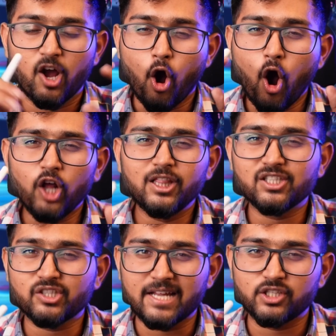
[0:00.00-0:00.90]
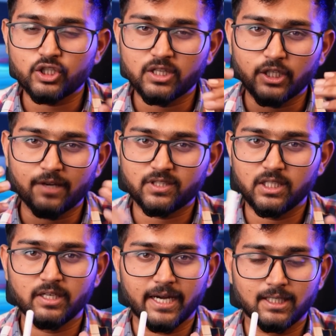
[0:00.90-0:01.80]
All these transitions that you have
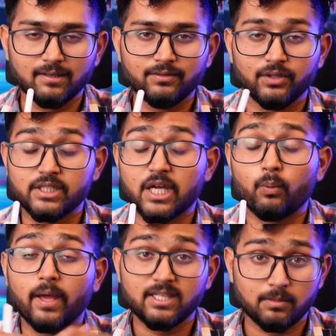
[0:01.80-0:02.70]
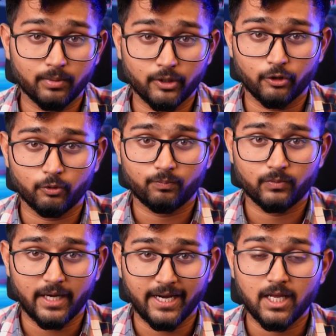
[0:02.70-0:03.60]
seen right now, these are very simple to do,
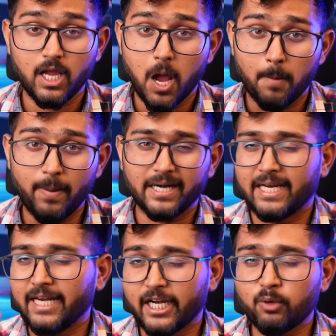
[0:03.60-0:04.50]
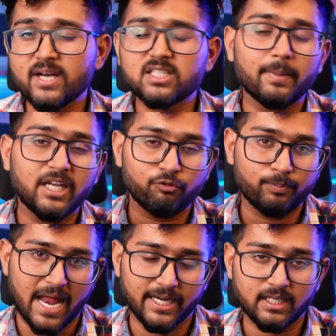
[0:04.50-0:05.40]
right? But it requires a bit of
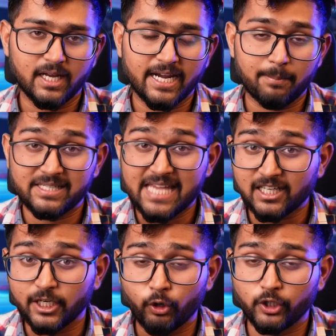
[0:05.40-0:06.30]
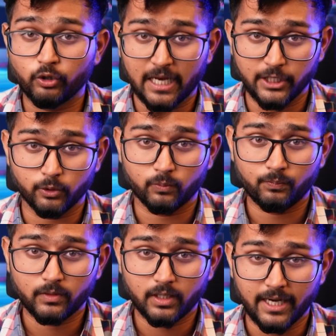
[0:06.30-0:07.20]
planning, and I'm exactly going to tell you,
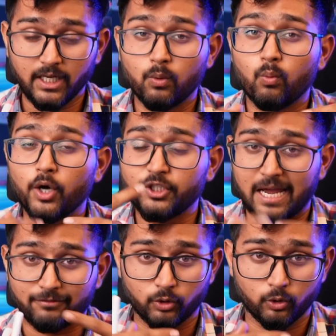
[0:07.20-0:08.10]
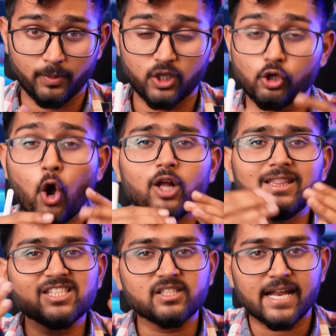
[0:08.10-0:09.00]
right, what you have to do, because all
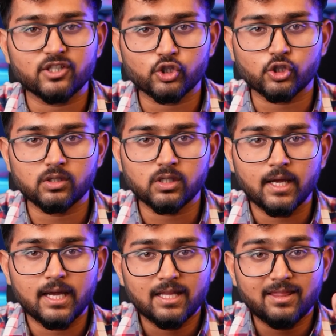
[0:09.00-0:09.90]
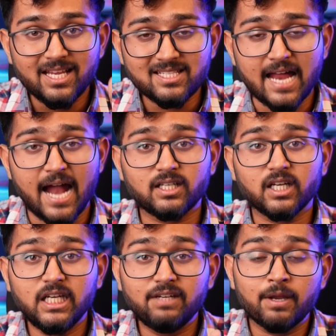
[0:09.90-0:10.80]
these transitions, they start
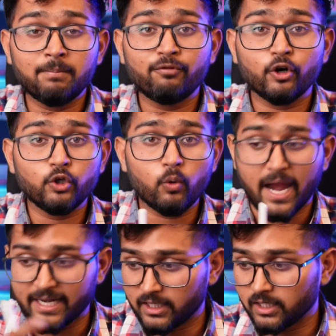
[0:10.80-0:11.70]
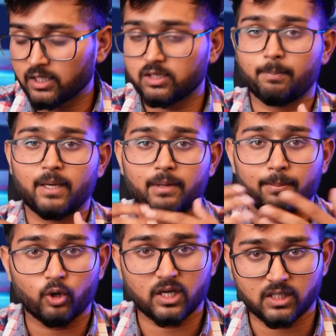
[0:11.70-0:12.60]
even before you enter the Premiere
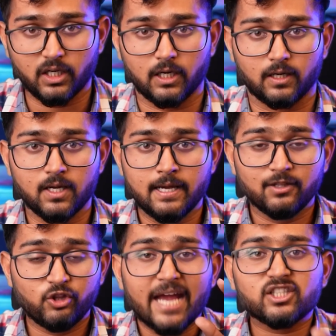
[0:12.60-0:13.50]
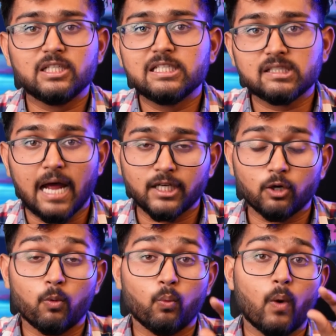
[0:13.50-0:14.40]
Pro screen. They actually start
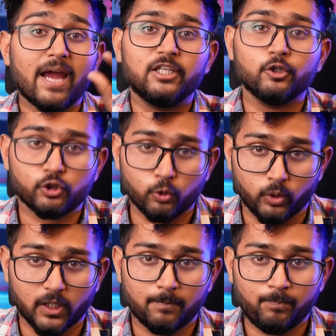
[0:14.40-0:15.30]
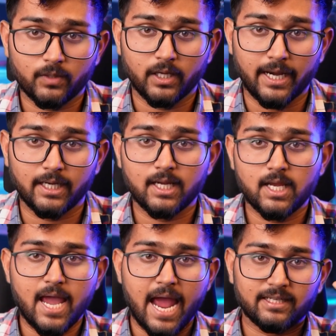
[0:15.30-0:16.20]
while you shoot, right?
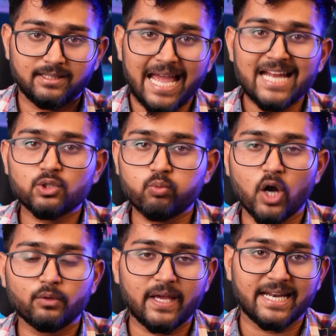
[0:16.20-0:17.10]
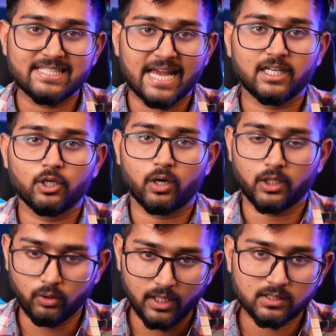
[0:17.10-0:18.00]
And that's what we are exactly going
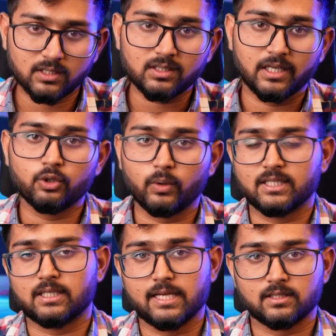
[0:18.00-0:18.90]
to discuss in today's class.